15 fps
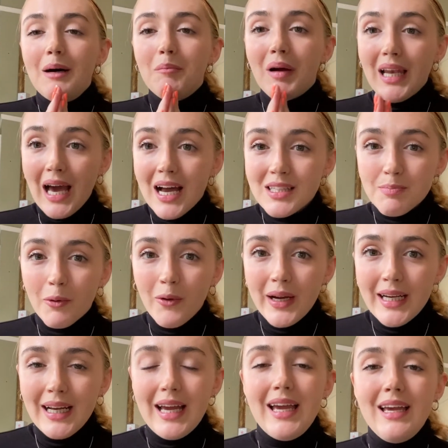My last
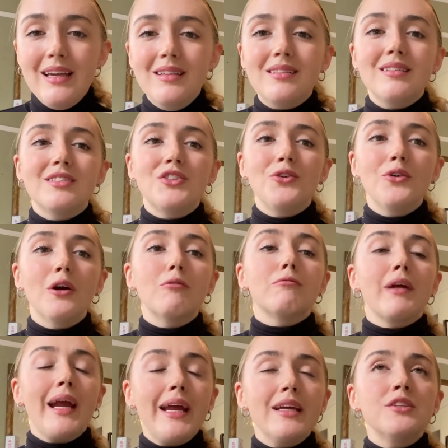point is to
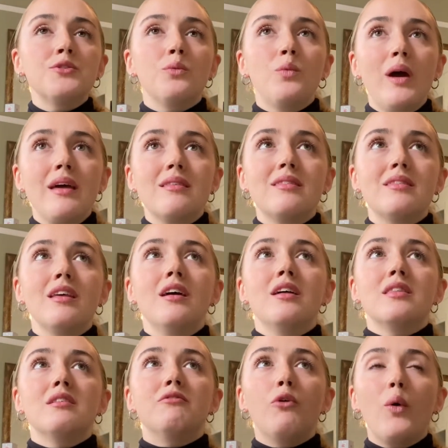arrange with
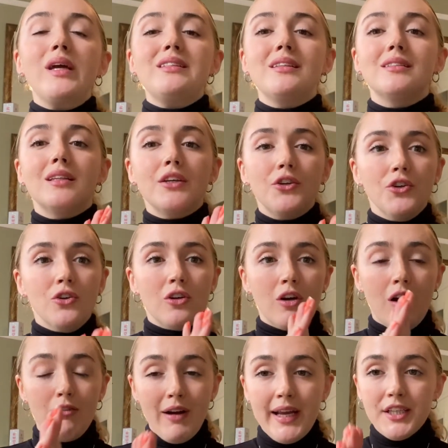the voices that you're
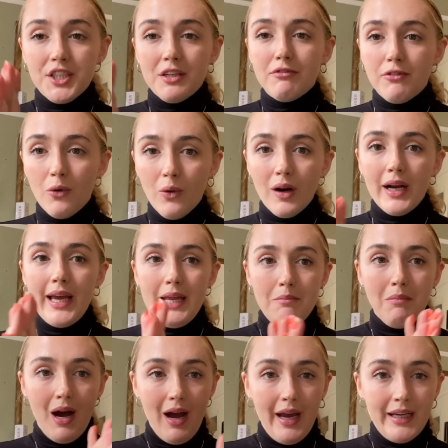arranging for in
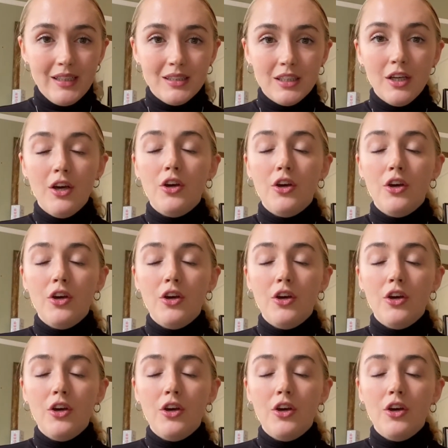mind.